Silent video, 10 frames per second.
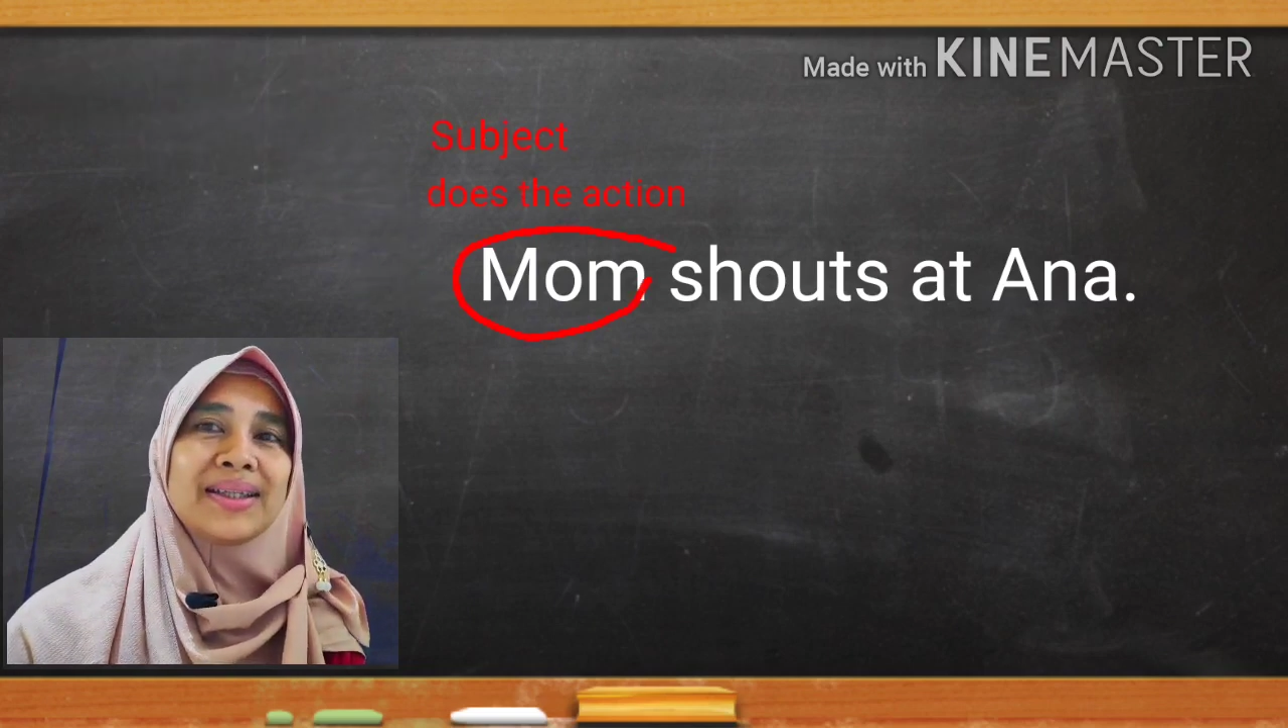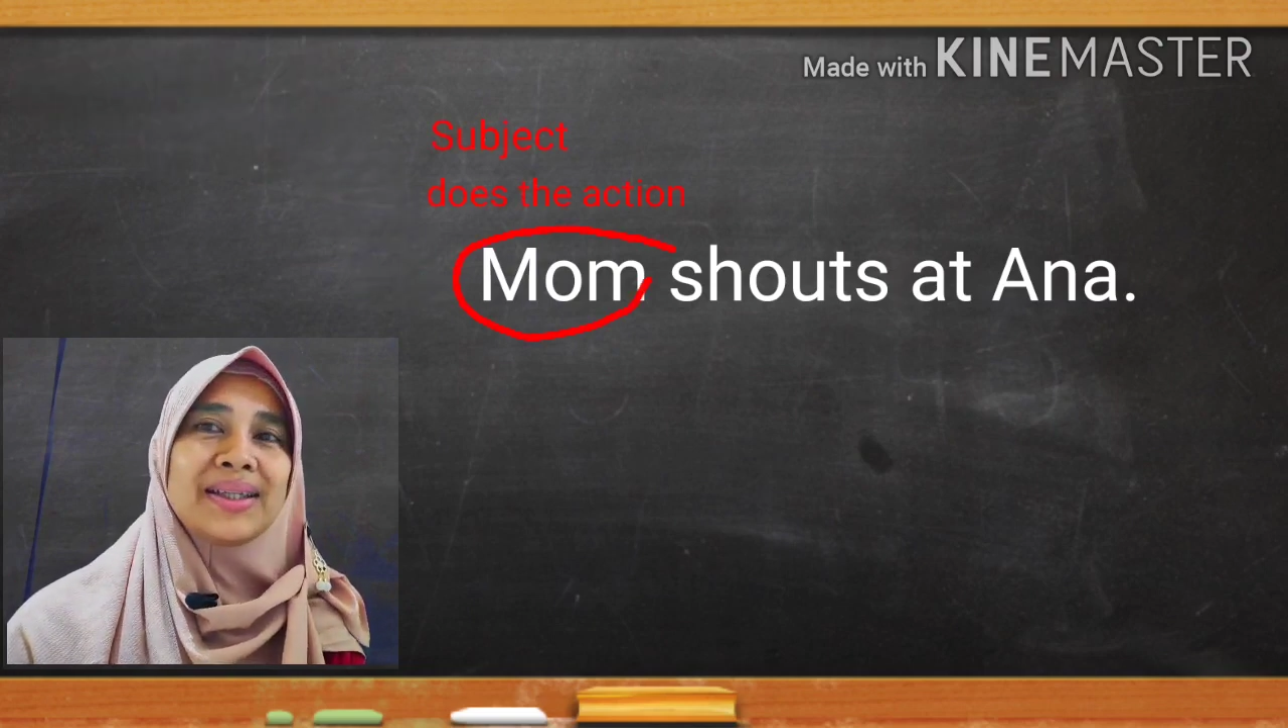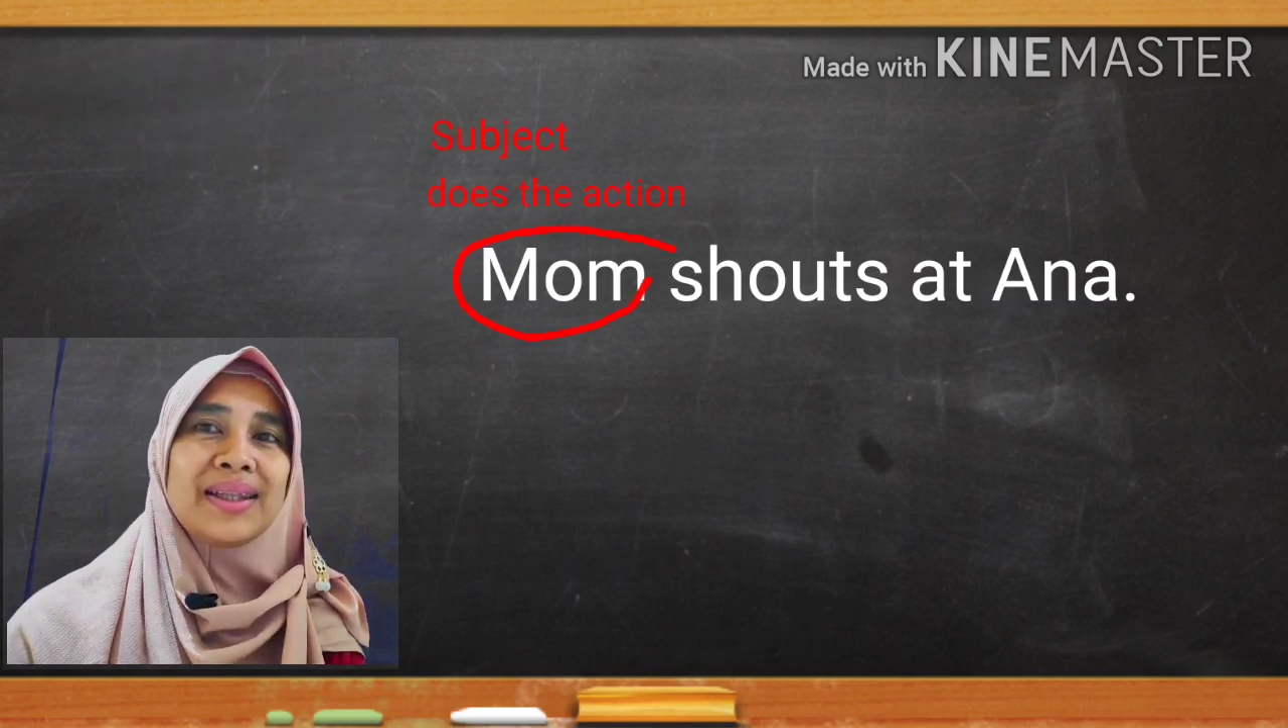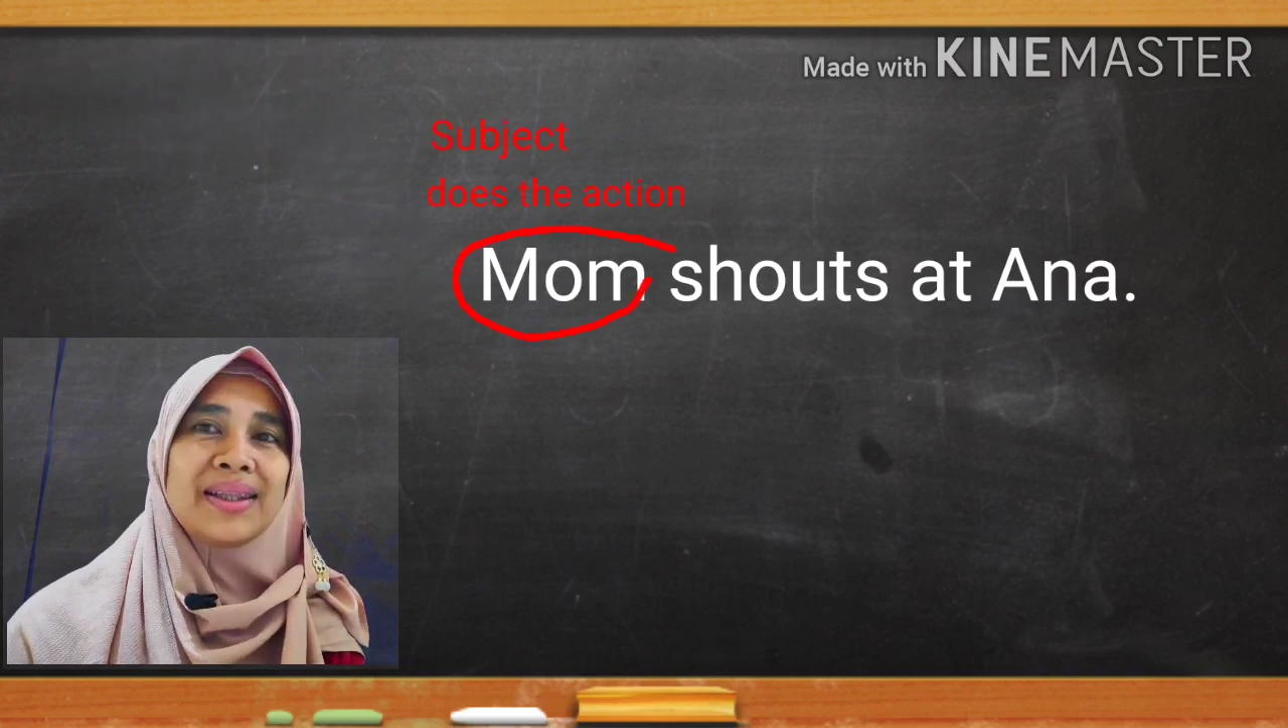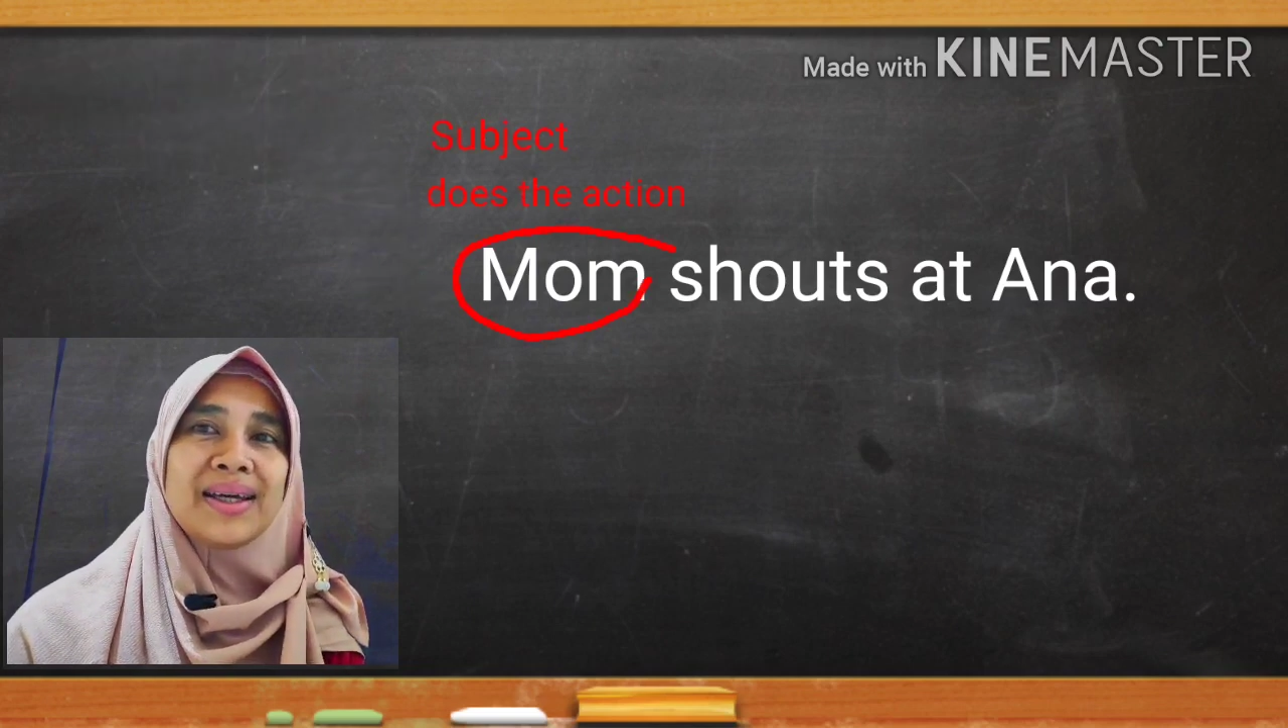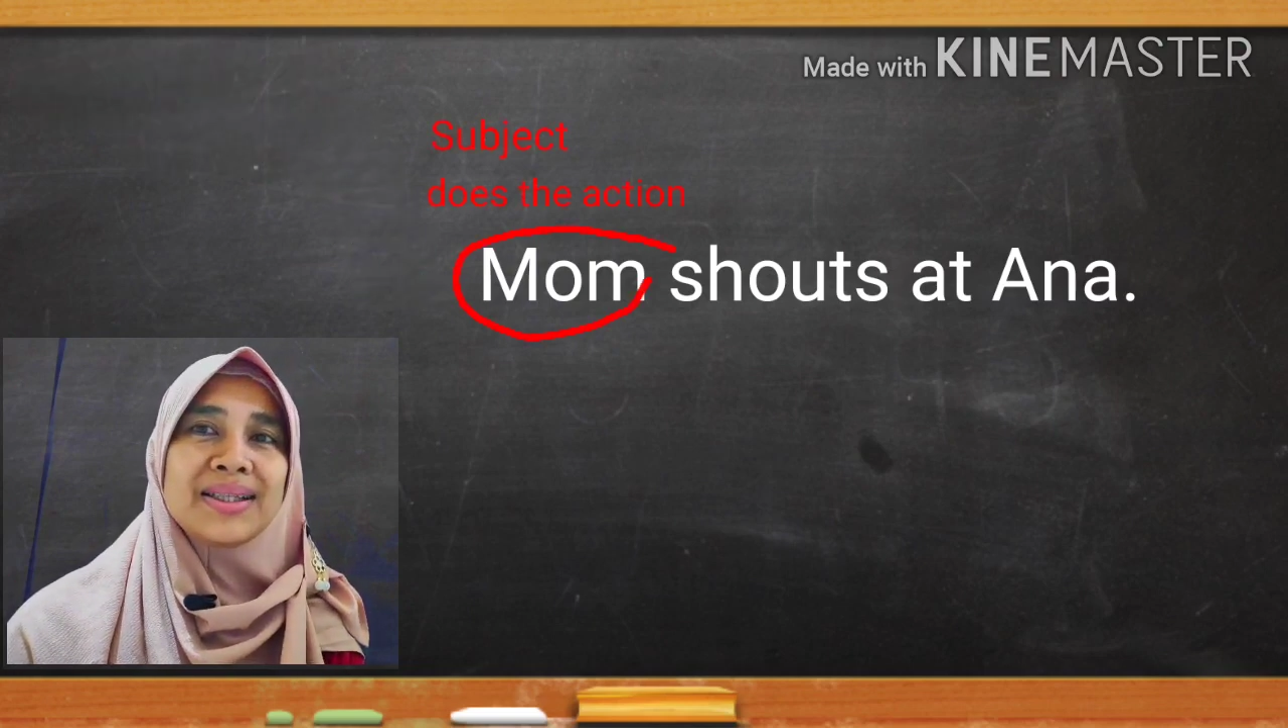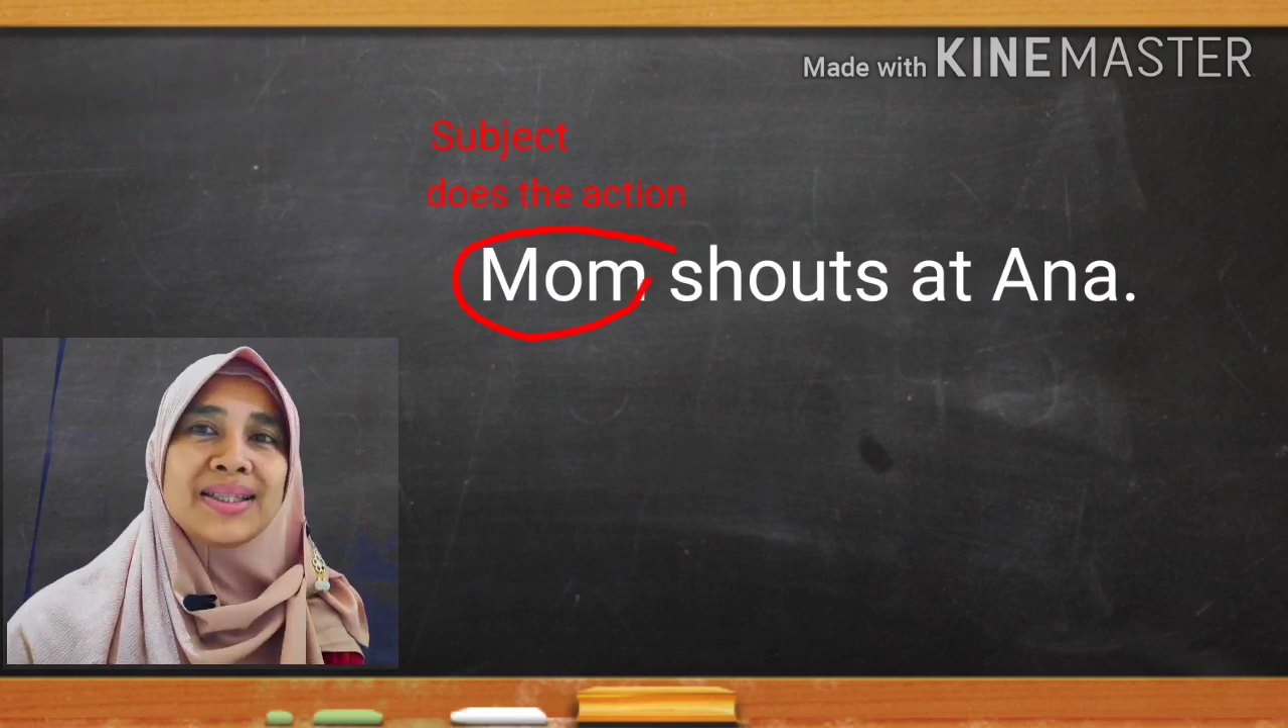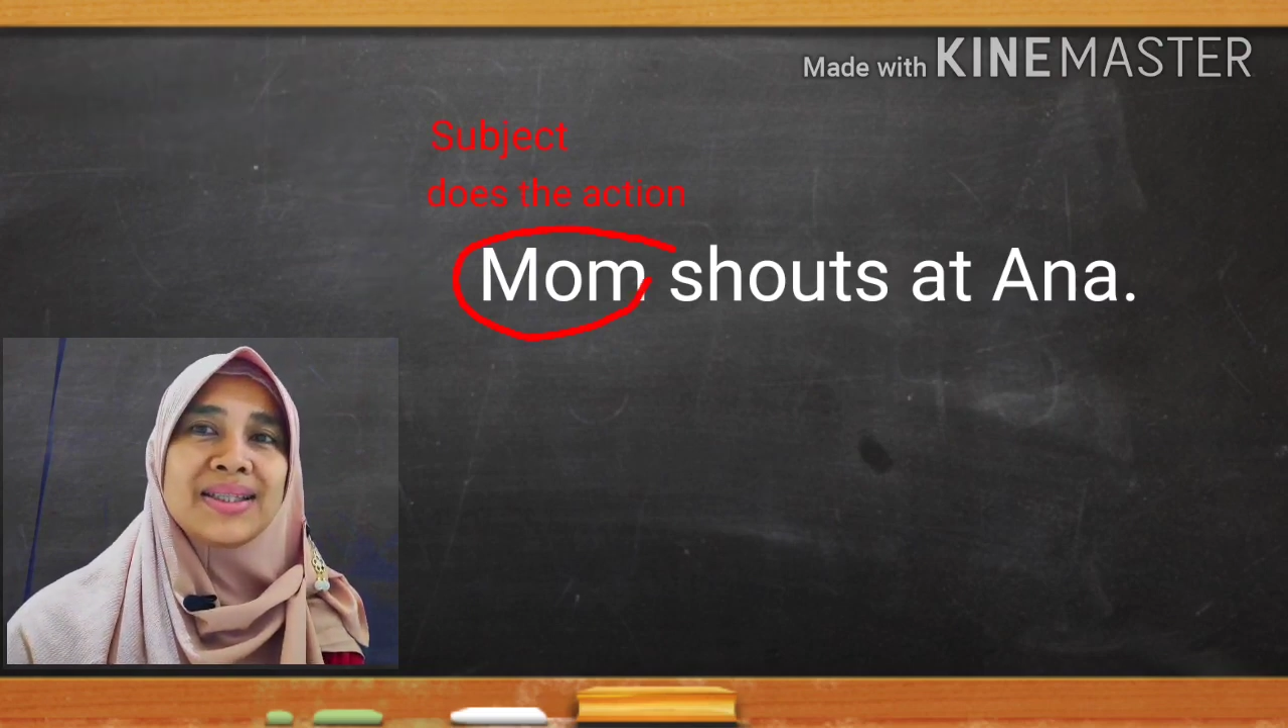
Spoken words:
that does